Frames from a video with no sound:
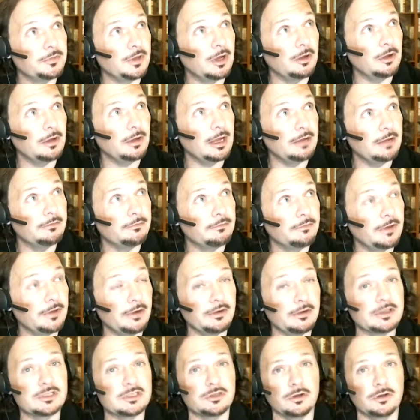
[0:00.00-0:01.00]
they'll have
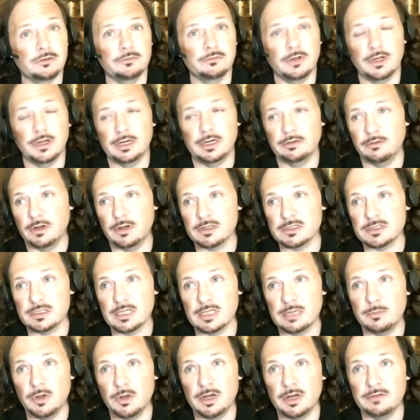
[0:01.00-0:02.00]
very strong voting rights,
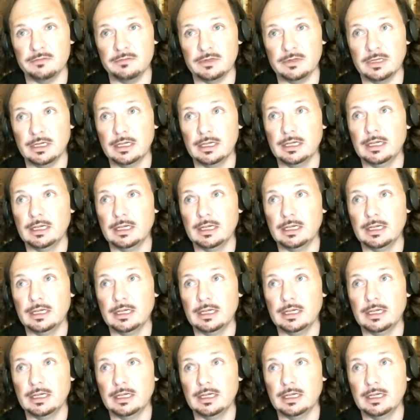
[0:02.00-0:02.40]
and they might even